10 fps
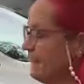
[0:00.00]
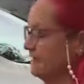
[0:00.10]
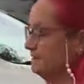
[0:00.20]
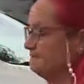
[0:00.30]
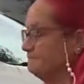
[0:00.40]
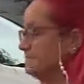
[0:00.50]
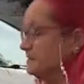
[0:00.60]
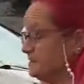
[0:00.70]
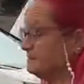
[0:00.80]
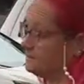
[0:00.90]
And
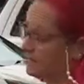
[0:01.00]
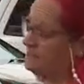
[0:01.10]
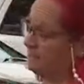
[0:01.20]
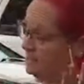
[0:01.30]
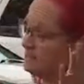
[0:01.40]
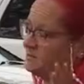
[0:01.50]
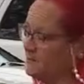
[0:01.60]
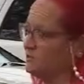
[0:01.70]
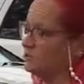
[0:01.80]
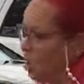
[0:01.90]
Satan and his
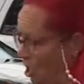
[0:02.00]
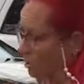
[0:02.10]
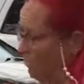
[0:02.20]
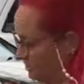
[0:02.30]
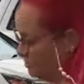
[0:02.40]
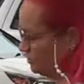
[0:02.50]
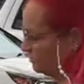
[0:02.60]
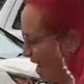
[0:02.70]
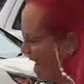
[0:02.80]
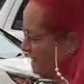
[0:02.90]
minions are going
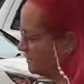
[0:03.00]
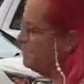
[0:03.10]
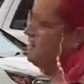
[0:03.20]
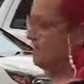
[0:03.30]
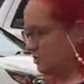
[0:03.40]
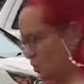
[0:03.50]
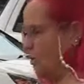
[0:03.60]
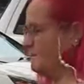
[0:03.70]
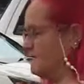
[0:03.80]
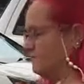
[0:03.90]
to ride in
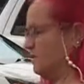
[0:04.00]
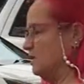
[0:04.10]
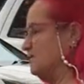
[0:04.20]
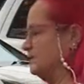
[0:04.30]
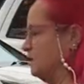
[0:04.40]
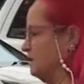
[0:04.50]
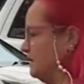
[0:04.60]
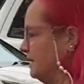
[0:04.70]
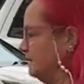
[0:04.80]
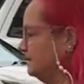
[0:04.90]
torment for all of
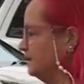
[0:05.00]
eternity.